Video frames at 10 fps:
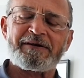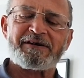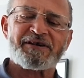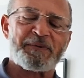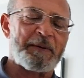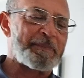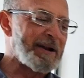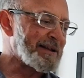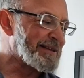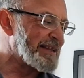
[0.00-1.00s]
So we
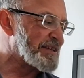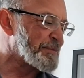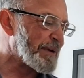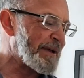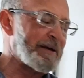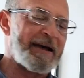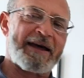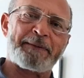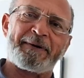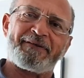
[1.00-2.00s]
plugged into it,
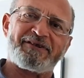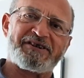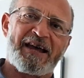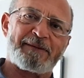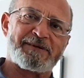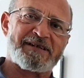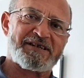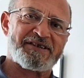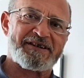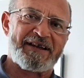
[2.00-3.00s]
had a bit of a jam
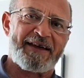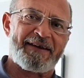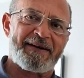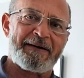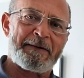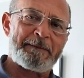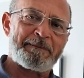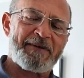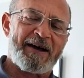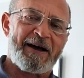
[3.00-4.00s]
session together.
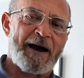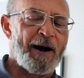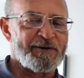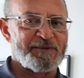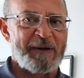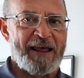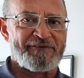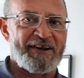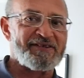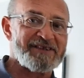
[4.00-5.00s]
I was playing
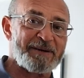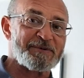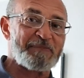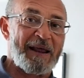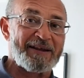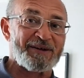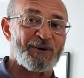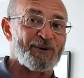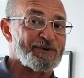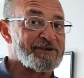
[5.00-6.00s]
riffs, he was playing the
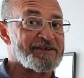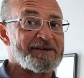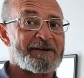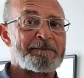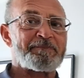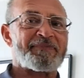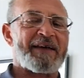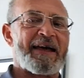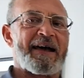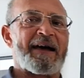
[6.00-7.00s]
chords.
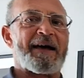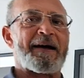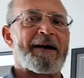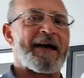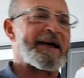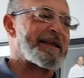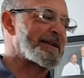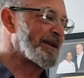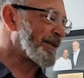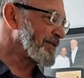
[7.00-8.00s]

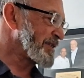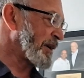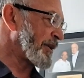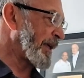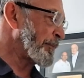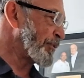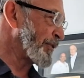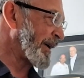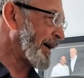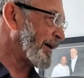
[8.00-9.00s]
And obviously I then
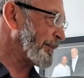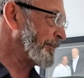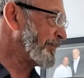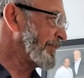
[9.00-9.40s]
brought it home.